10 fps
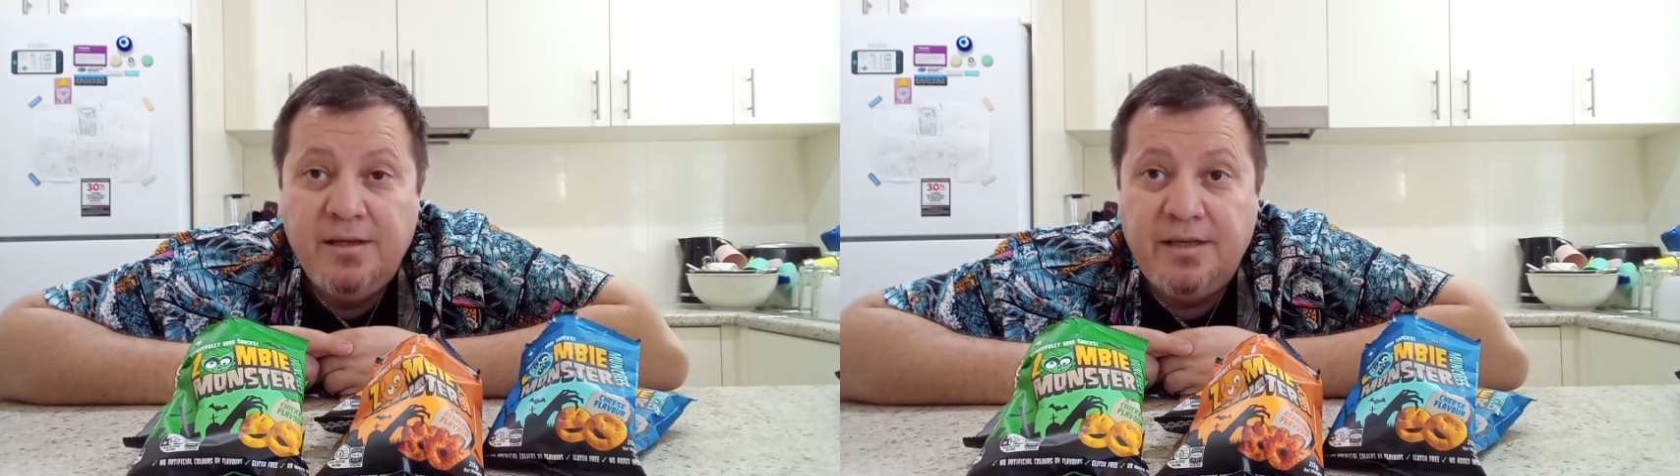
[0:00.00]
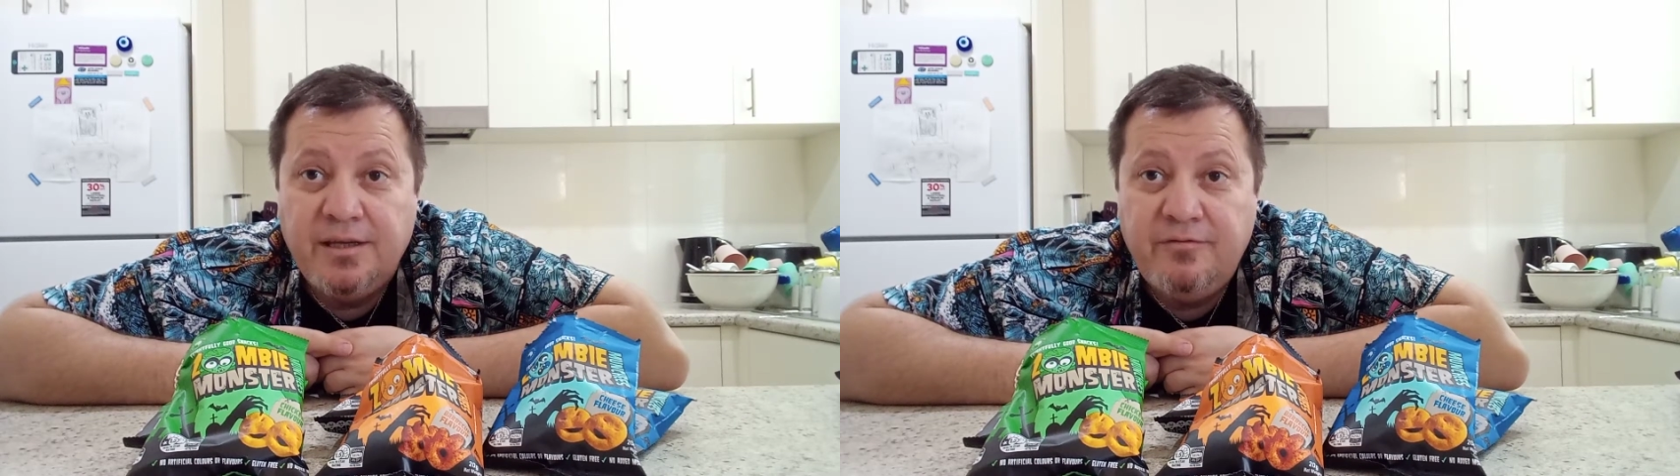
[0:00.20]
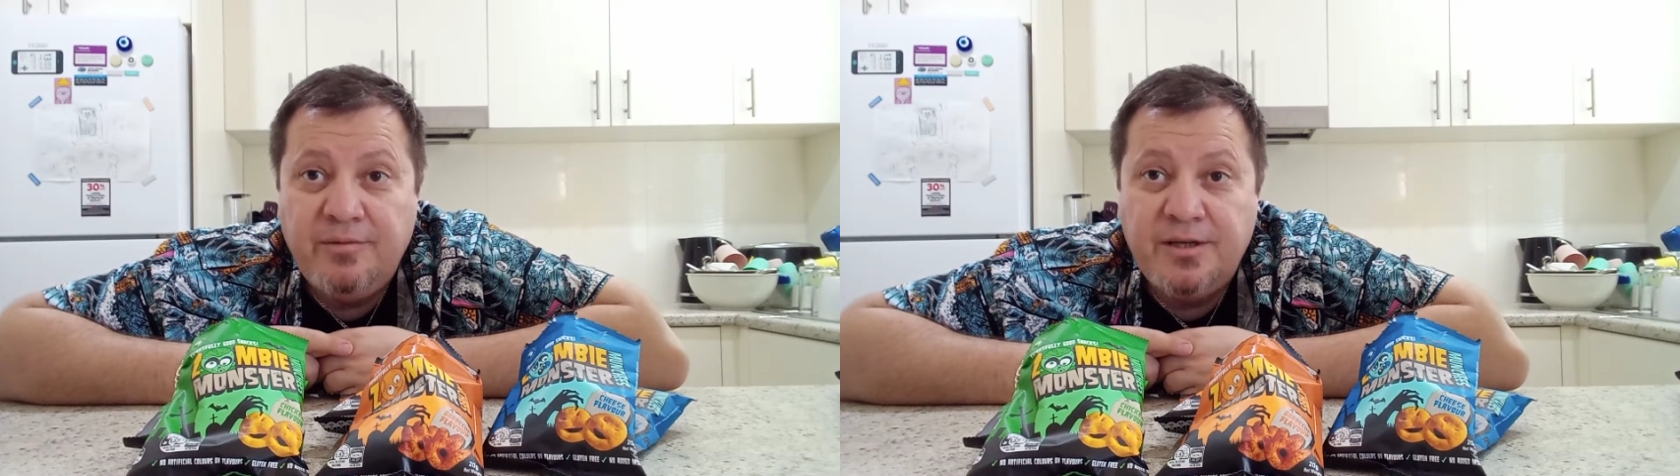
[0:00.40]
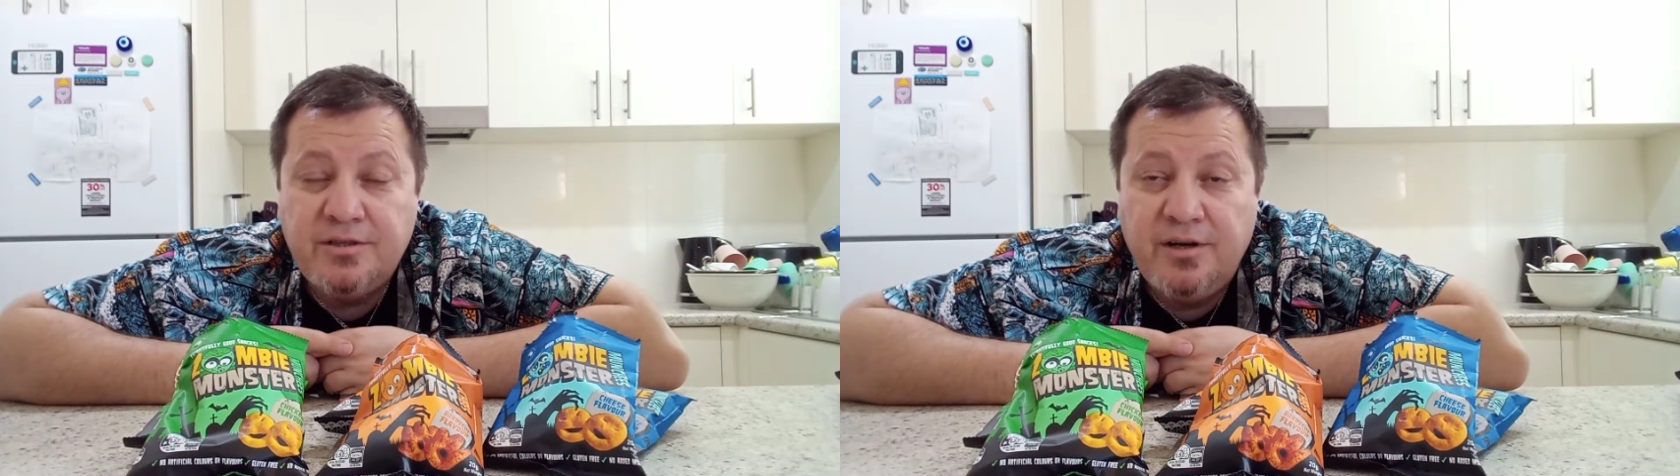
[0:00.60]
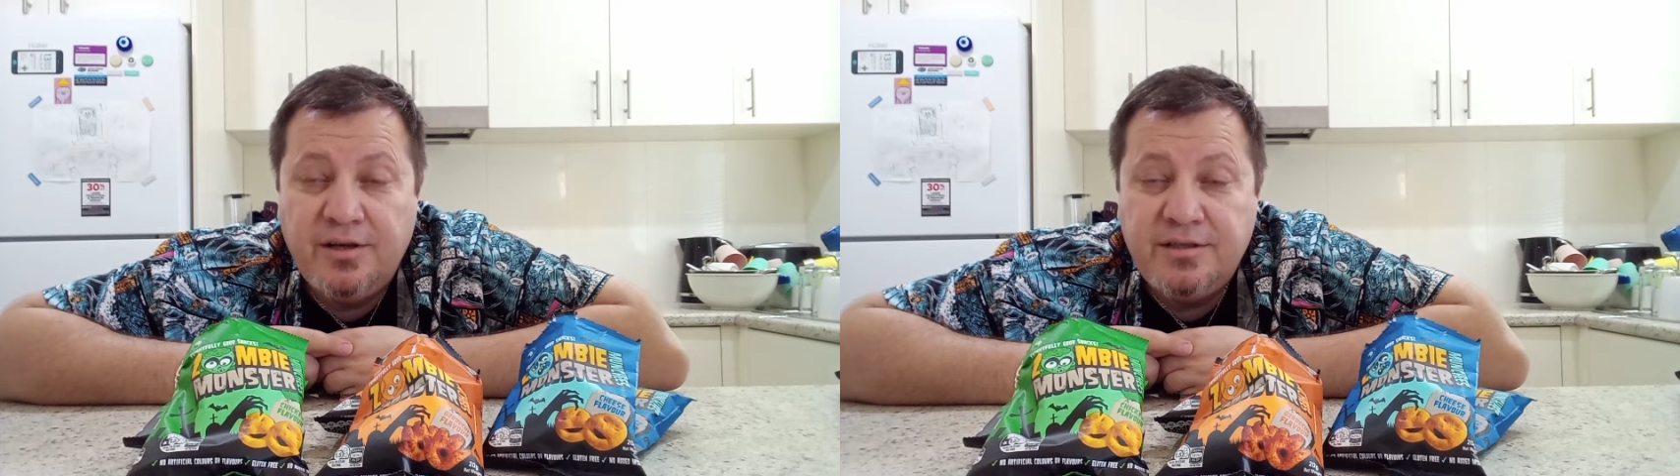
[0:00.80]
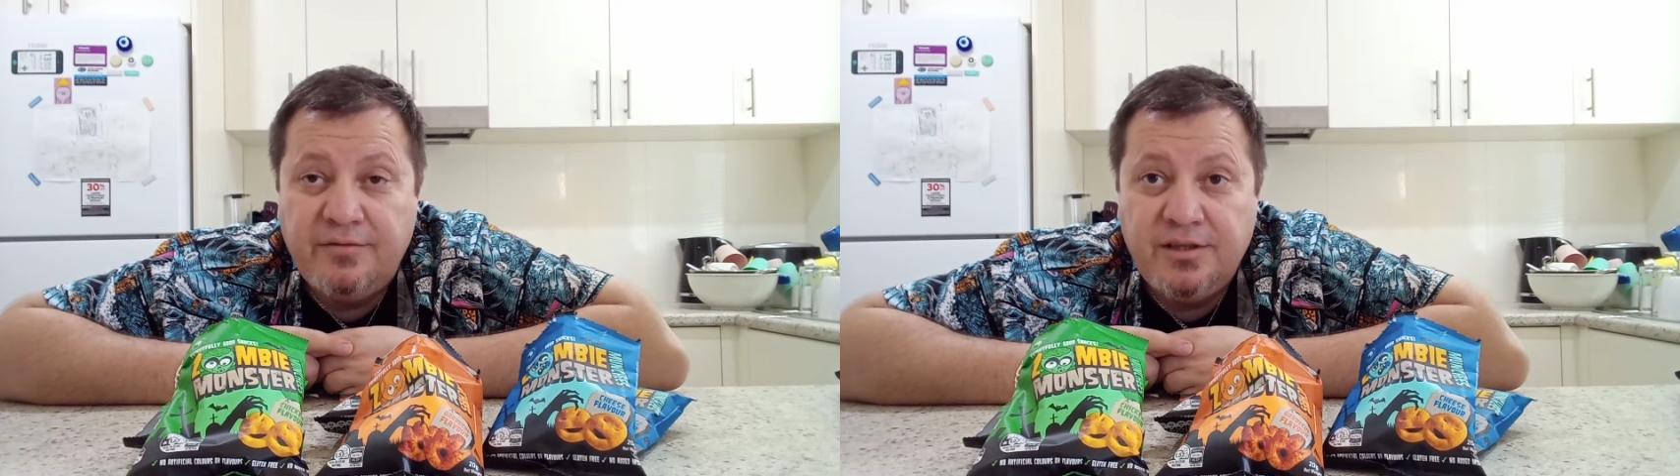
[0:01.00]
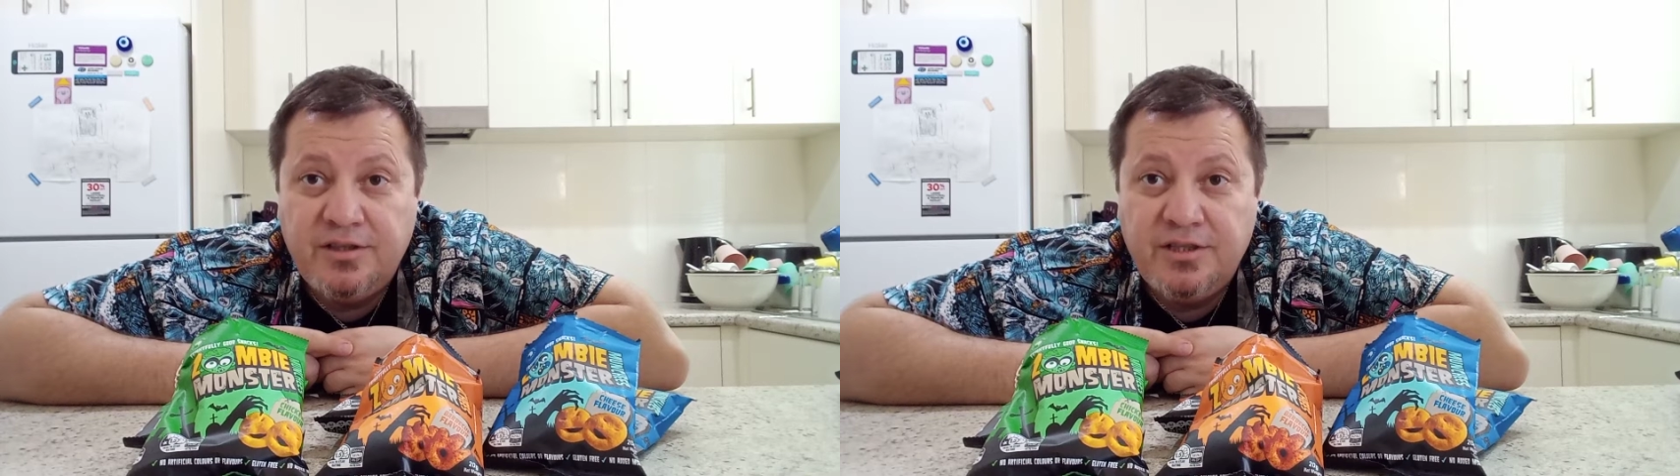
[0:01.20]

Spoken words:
Thank you very much, guys. Don't forget